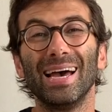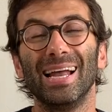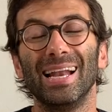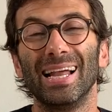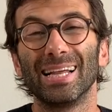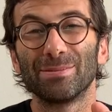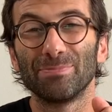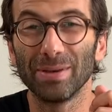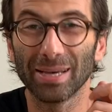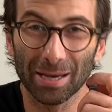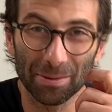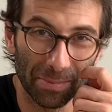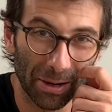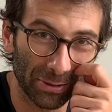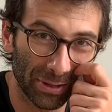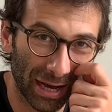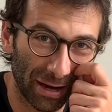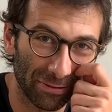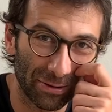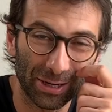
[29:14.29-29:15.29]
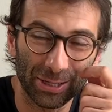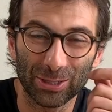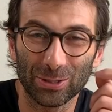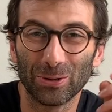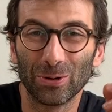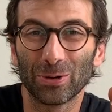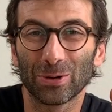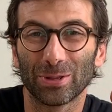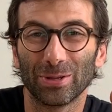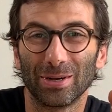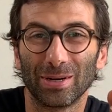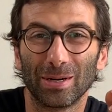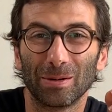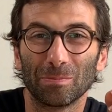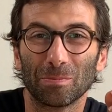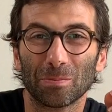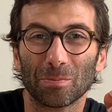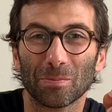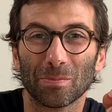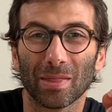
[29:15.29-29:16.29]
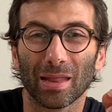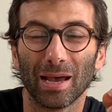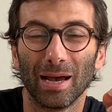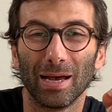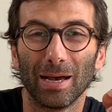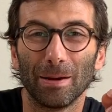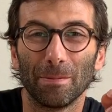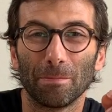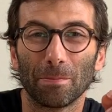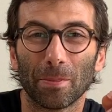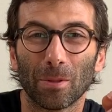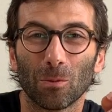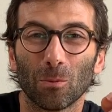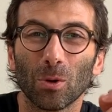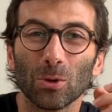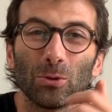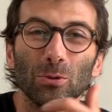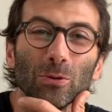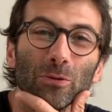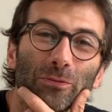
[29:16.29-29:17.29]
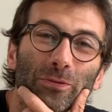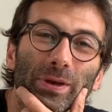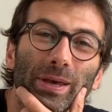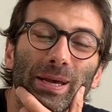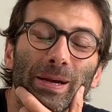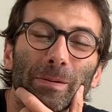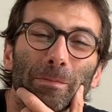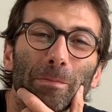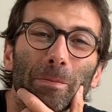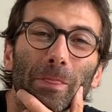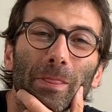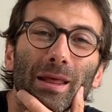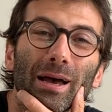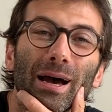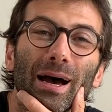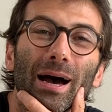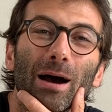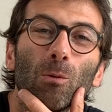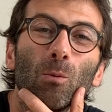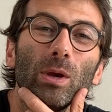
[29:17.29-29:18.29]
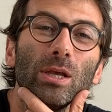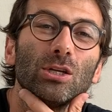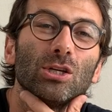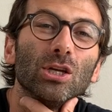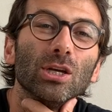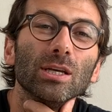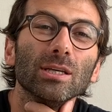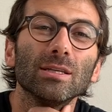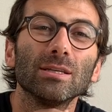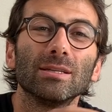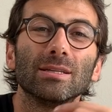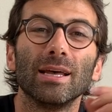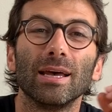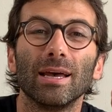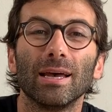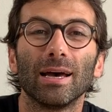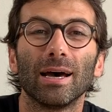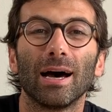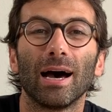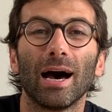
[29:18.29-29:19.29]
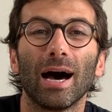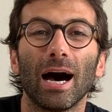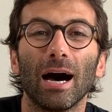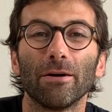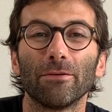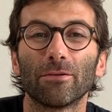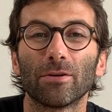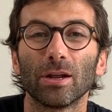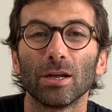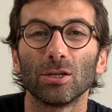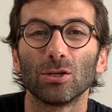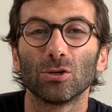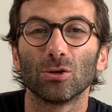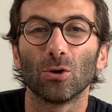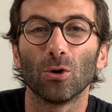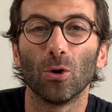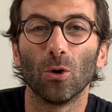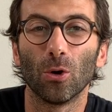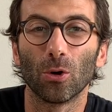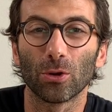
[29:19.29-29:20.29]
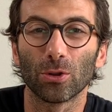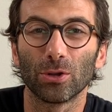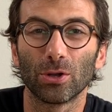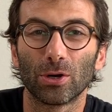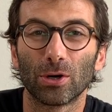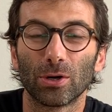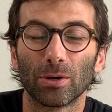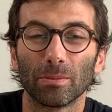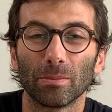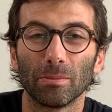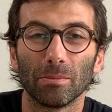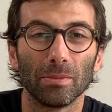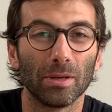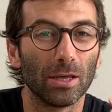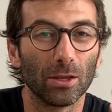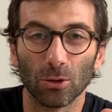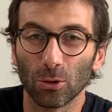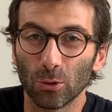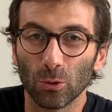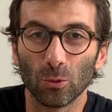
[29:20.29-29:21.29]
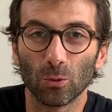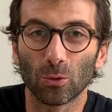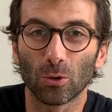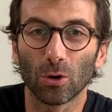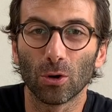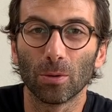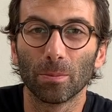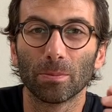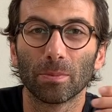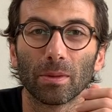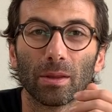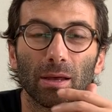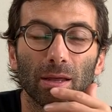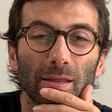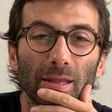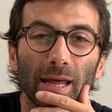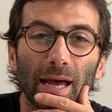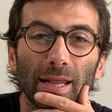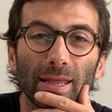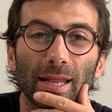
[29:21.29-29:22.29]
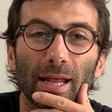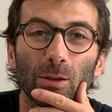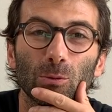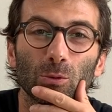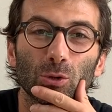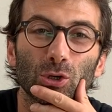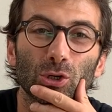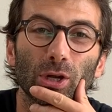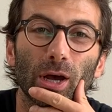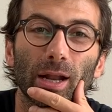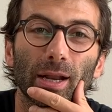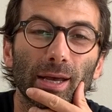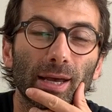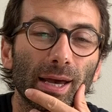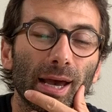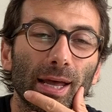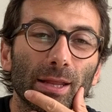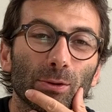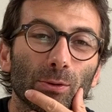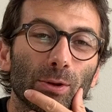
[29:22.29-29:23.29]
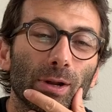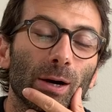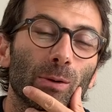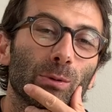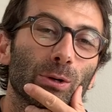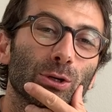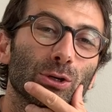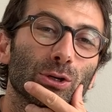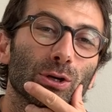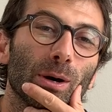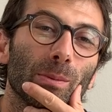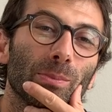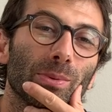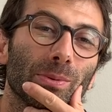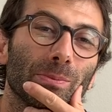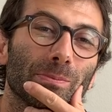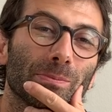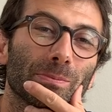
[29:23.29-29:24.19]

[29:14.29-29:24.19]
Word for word: let's speak about average order um, what do you think which is the average order in euro that nannuoshan get on our shop